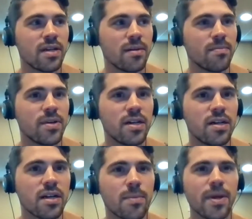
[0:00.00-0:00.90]

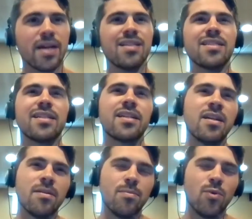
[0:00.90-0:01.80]
I'm compiling like
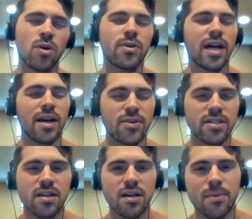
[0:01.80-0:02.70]
more what I want to
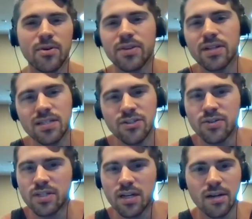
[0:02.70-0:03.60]
talk about with it. Cause you
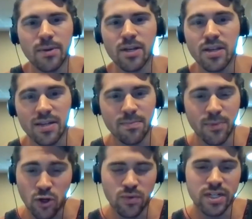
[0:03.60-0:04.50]
could talk about like
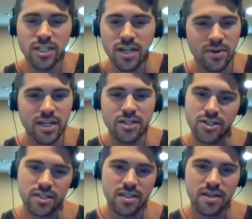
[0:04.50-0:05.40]
bone
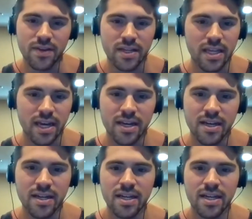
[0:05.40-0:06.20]
regeneration, stuff like that.